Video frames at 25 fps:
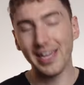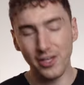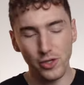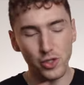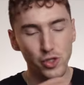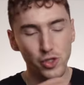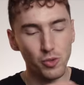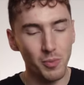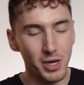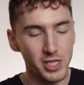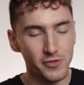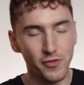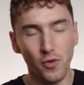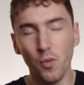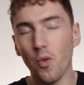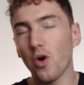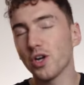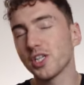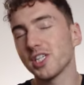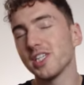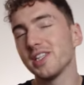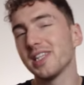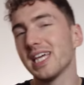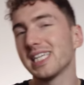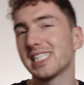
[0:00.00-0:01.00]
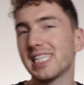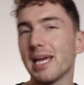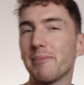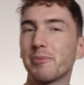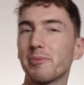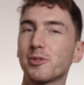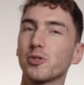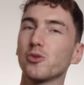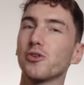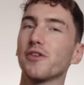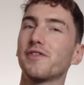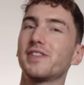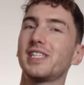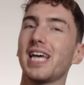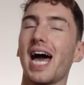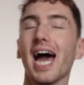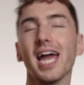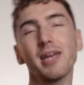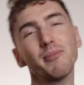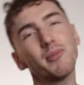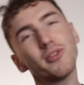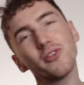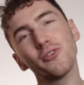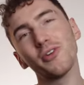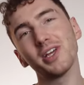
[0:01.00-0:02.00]
Thank you so much for watching this episode of
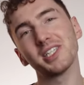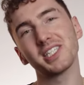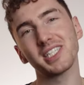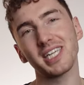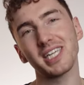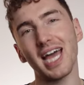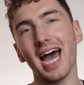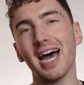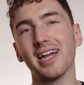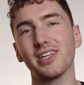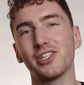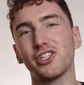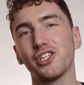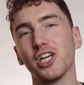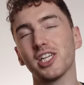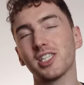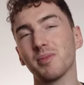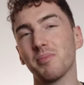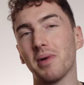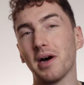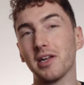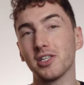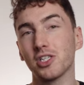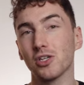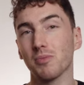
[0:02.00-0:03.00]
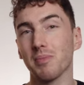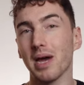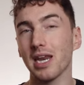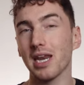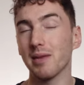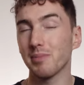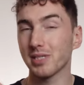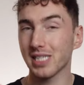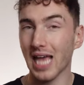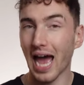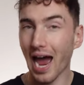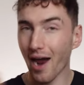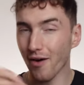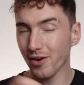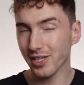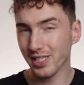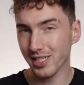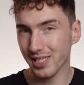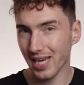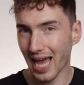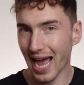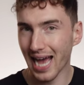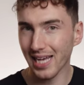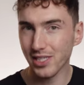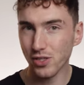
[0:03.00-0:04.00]
Time on the Wrist at Chisholm Hunter. My name is
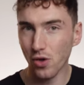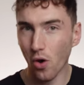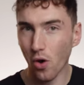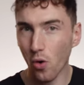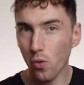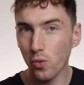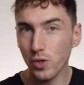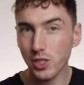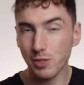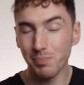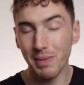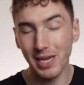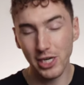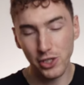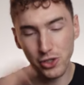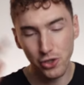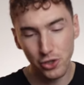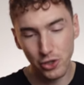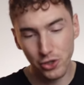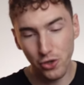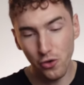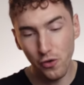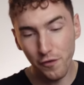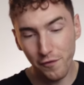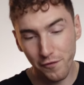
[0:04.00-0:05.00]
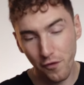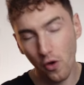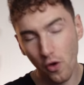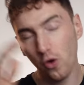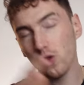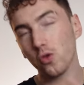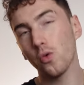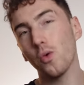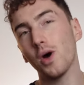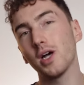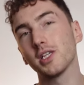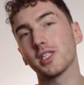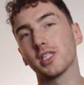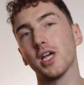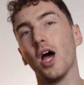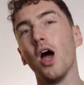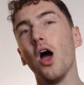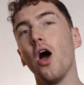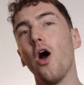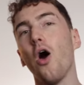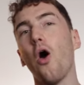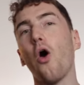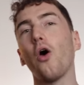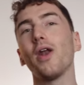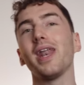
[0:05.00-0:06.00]
Harrison. As always, make sure to follow us
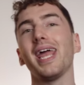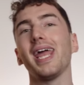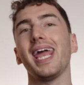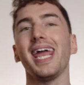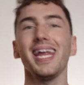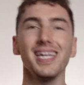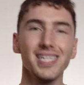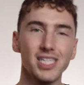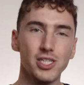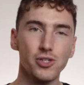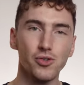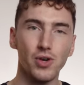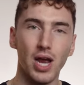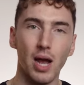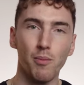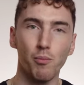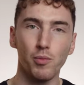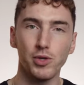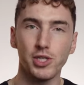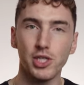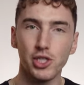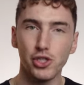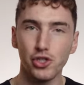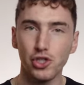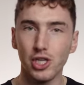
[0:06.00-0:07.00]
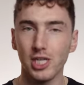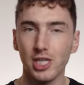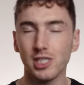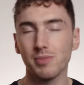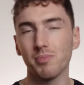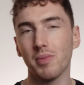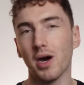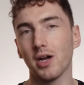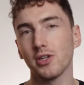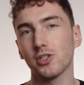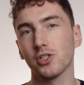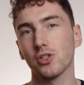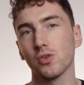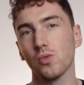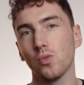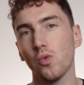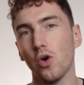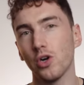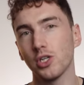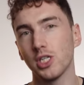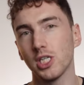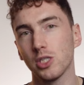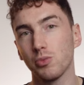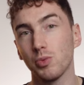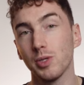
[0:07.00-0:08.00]
on Instagram, which is Chisholm Hunter
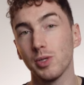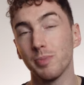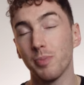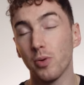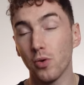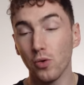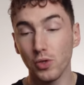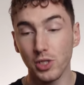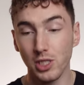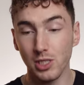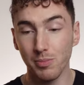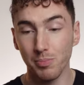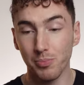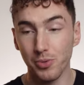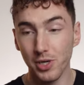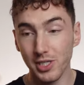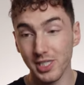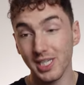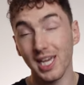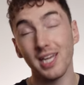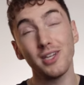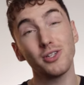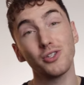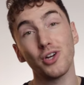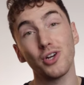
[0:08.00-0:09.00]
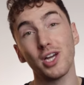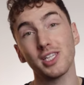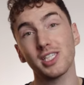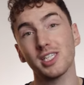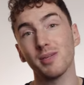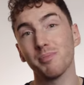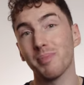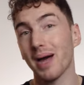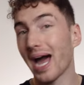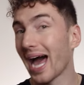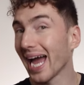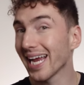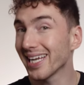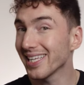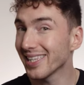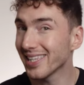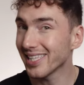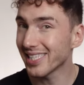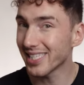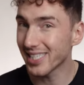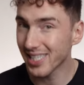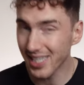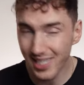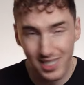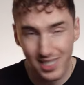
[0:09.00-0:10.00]
Watches. We post some pretty interesting behind
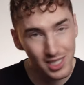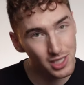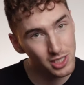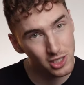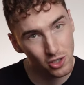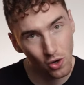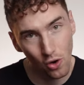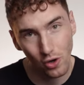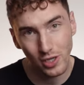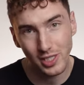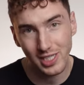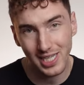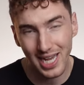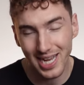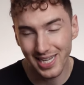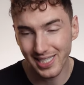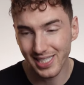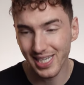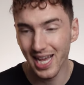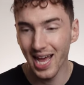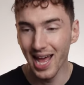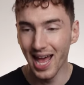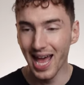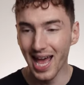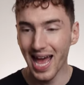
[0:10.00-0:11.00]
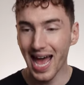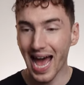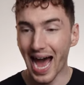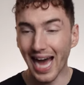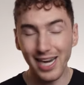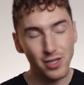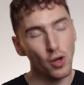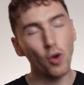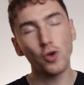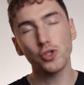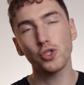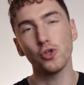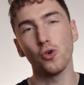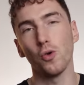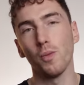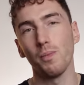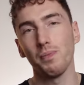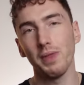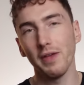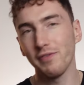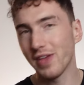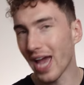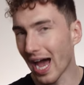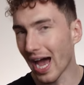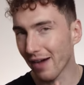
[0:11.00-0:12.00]
the scenes content. And also,
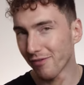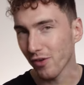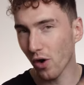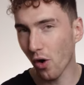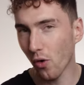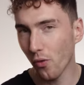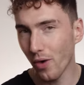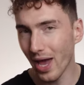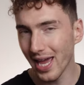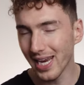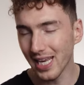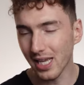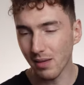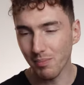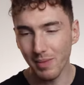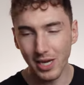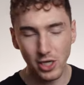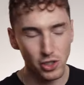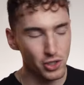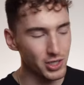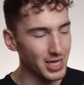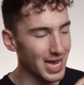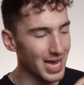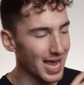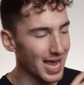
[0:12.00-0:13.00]
if you haven't already, make sure